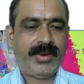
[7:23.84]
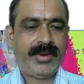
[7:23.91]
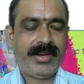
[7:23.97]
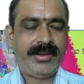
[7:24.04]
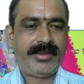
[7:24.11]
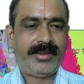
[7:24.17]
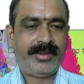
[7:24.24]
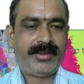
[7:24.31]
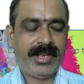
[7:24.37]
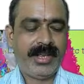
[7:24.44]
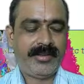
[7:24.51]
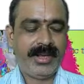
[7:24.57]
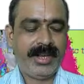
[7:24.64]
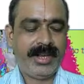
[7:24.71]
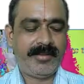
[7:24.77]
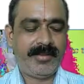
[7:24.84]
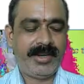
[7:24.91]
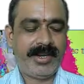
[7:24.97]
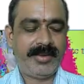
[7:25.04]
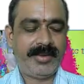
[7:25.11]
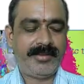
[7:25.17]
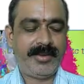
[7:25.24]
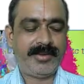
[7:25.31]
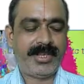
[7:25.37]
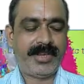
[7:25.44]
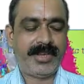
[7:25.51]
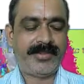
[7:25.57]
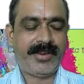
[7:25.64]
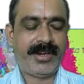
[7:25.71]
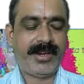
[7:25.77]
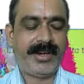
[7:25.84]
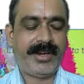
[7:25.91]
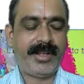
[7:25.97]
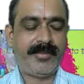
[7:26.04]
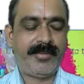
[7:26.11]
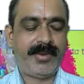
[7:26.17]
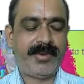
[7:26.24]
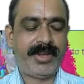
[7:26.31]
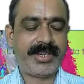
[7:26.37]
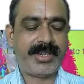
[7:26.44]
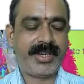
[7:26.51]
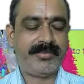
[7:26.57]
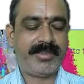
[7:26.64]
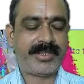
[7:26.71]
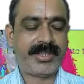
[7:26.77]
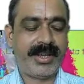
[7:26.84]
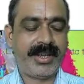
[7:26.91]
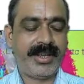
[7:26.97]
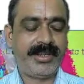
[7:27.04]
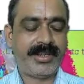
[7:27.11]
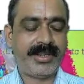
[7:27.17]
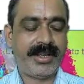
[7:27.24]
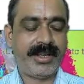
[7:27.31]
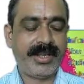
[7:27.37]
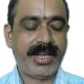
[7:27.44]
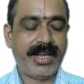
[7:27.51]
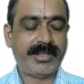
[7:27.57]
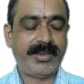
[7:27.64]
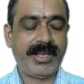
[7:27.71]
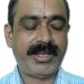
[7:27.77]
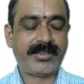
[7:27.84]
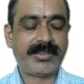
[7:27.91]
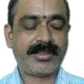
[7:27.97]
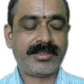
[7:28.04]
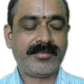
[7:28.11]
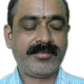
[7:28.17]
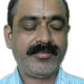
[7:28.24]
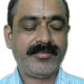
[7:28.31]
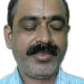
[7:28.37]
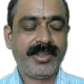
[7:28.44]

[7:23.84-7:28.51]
Right? The availability of user-friendly demo version of the site as well as